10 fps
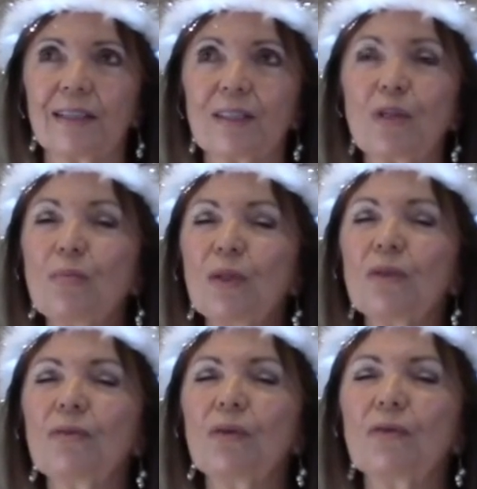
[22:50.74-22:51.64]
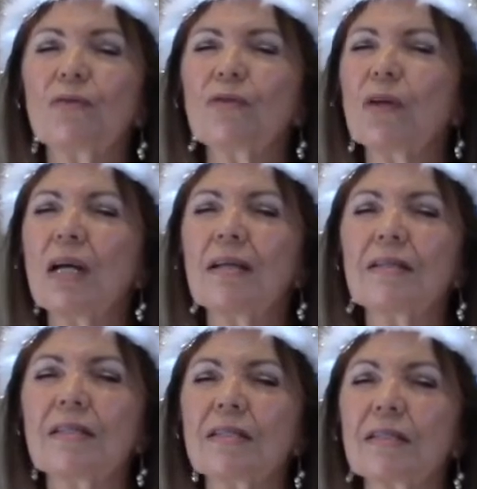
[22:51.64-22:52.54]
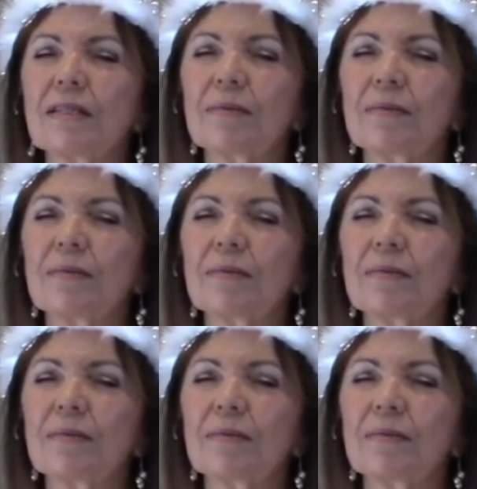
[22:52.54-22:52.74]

such beautiful friends